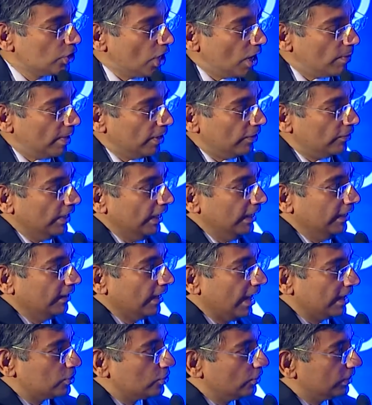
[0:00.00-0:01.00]
job. I'd really
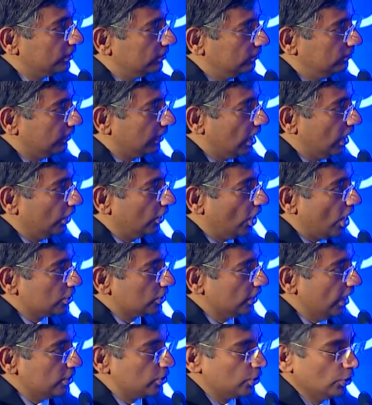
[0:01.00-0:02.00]
like to
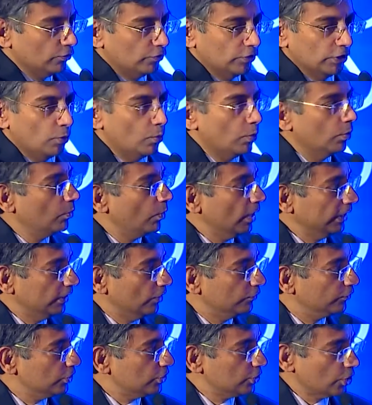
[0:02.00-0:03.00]
congratulate you for the
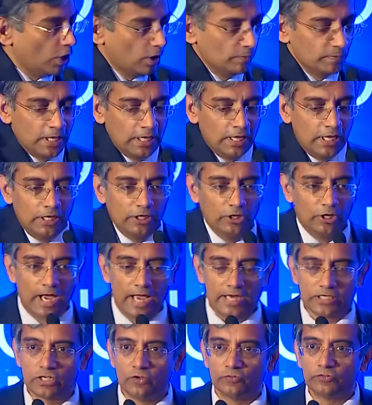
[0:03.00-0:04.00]
wonderful job you
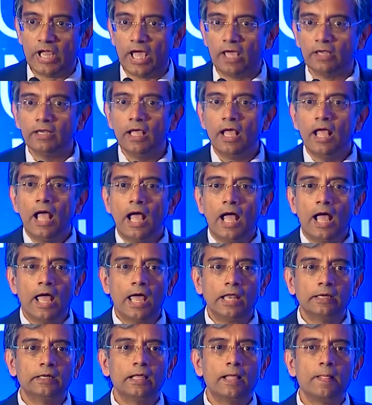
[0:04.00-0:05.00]
guys have done.
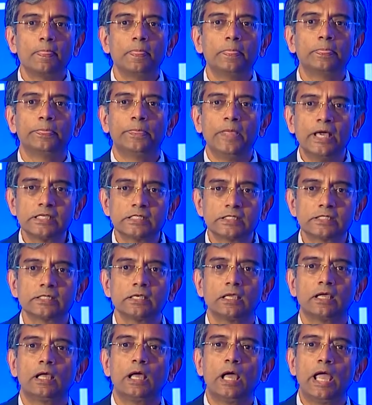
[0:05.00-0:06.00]
And
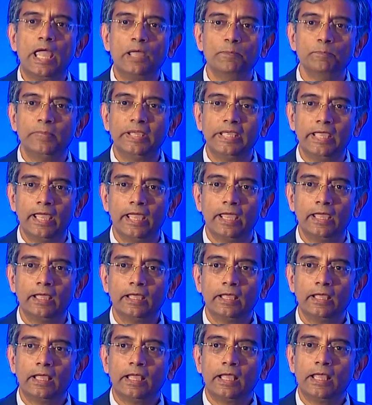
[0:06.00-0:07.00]
this MBA
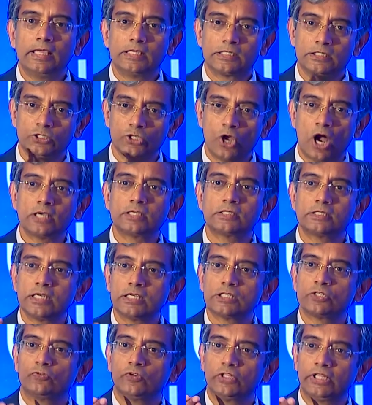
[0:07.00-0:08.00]
is not
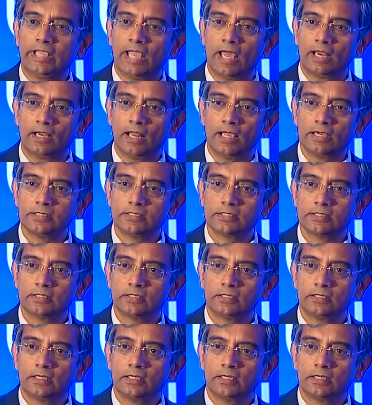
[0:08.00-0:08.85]
just for the airlines.